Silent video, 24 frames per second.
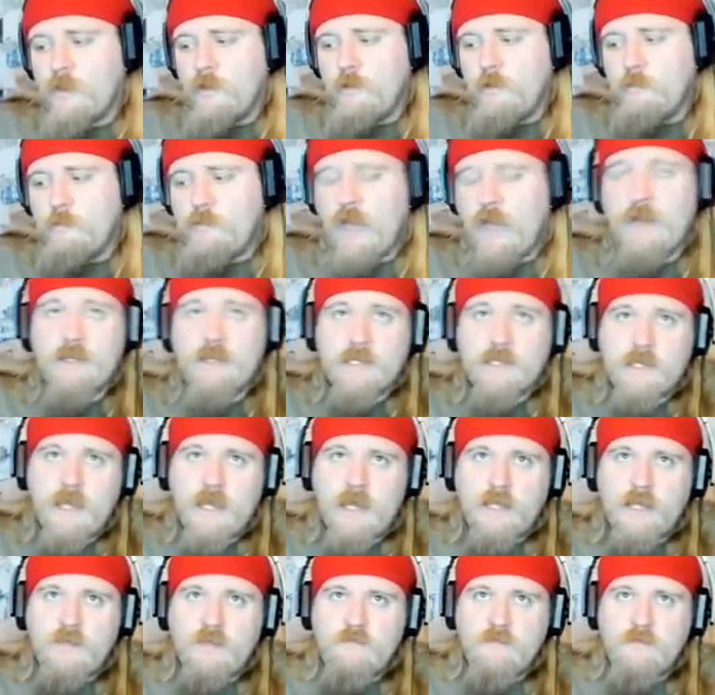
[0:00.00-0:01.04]
Ben is
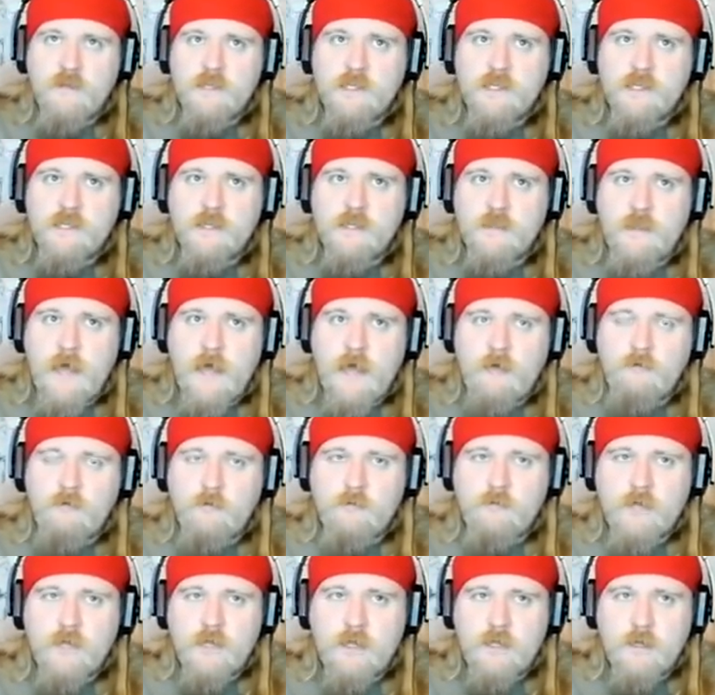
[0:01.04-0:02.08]
not convinced that
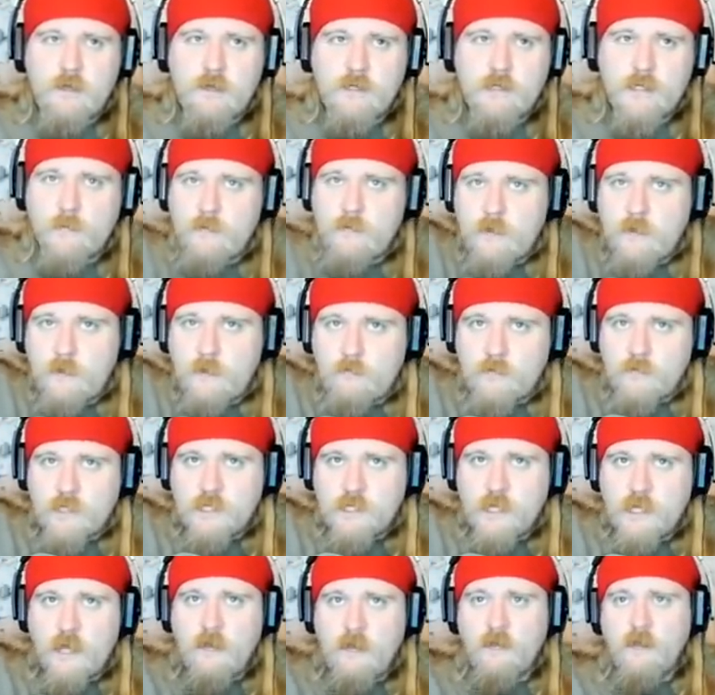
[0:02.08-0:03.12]
would be something that would
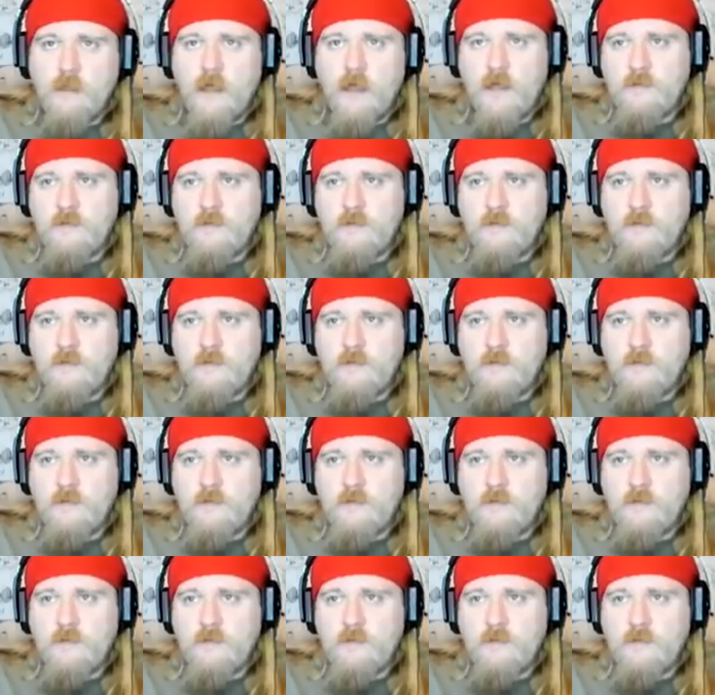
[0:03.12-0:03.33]
sell.